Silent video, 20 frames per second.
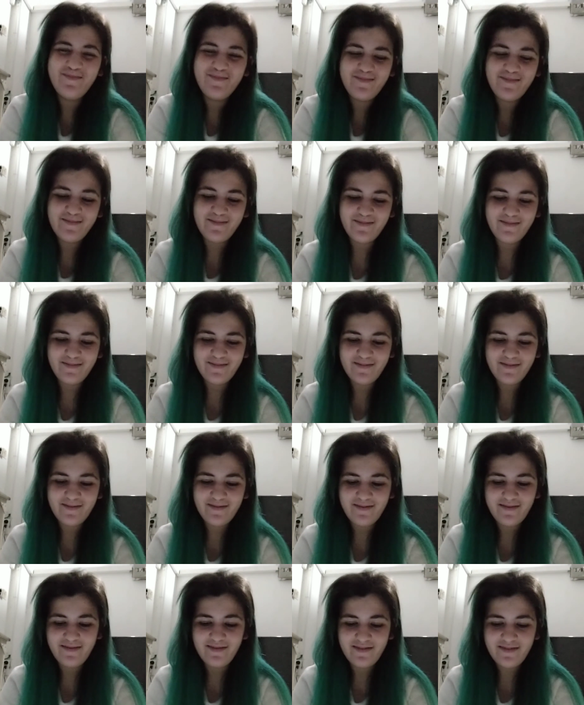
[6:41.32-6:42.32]

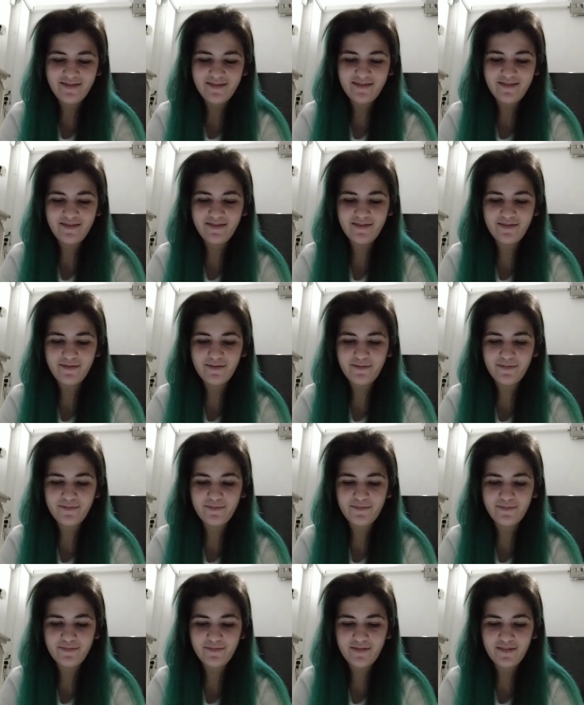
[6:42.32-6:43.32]

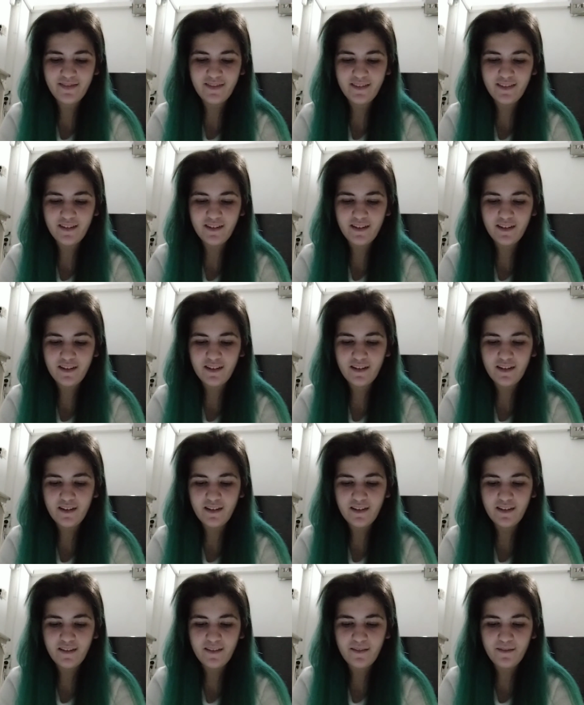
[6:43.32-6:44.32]

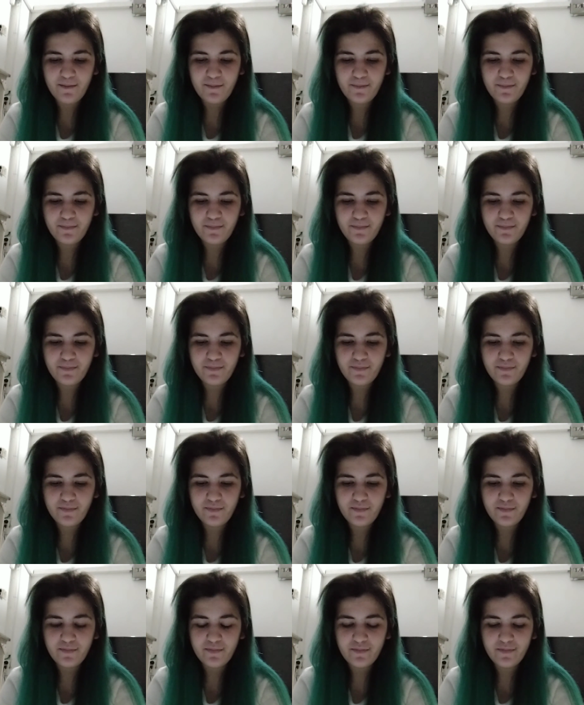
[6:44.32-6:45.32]

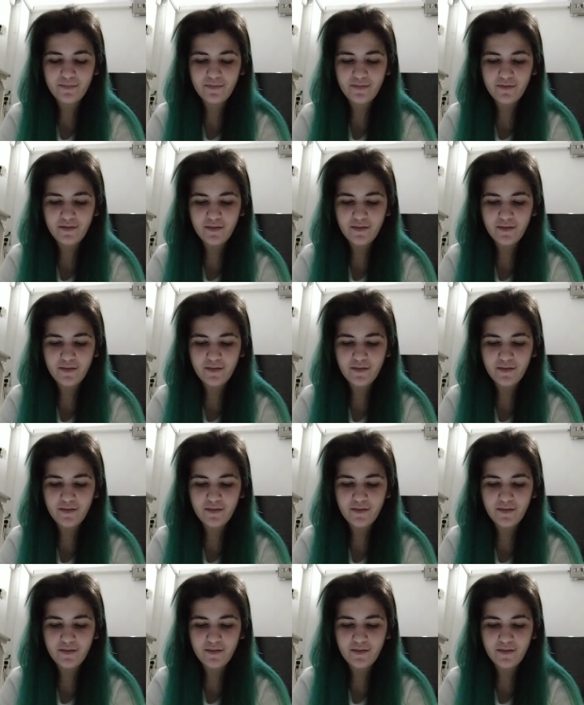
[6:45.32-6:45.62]
Nobody speaks.